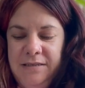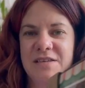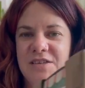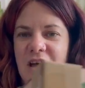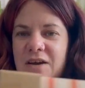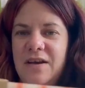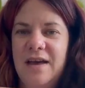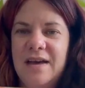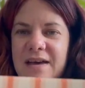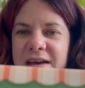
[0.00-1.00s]
So
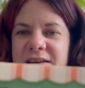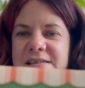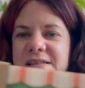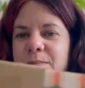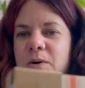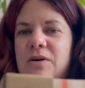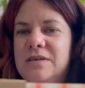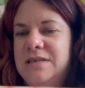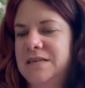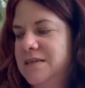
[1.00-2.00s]
here is the
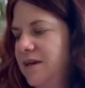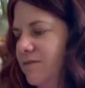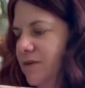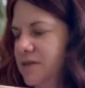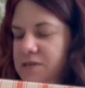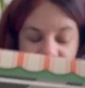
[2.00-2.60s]
box. Let's get rid